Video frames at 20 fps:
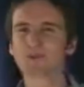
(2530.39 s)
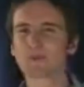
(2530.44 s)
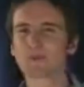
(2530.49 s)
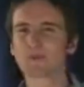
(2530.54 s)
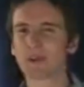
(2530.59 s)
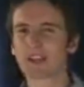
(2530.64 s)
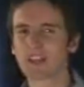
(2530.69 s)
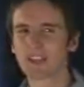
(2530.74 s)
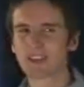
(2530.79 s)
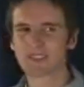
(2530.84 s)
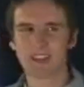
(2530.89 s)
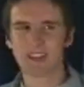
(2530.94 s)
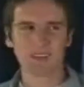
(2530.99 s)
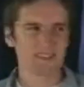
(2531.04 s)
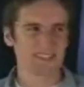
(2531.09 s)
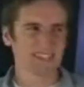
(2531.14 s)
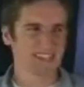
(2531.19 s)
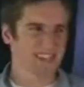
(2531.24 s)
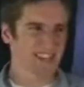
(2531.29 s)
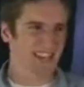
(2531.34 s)
spectators haven't
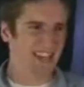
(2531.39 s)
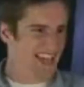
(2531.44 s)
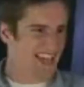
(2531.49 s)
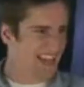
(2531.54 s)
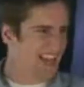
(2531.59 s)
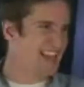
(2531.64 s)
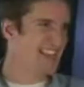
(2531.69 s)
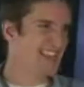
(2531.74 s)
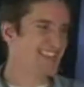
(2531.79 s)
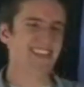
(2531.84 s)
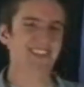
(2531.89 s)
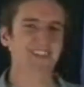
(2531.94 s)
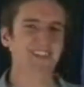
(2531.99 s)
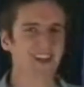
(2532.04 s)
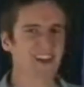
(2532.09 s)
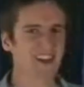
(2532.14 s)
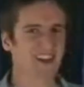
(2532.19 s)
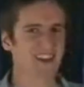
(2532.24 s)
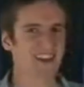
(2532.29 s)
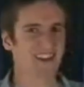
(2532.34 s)
seen anything
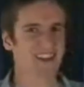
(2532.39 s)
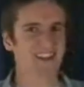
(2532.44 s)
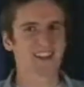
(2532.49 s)
like it,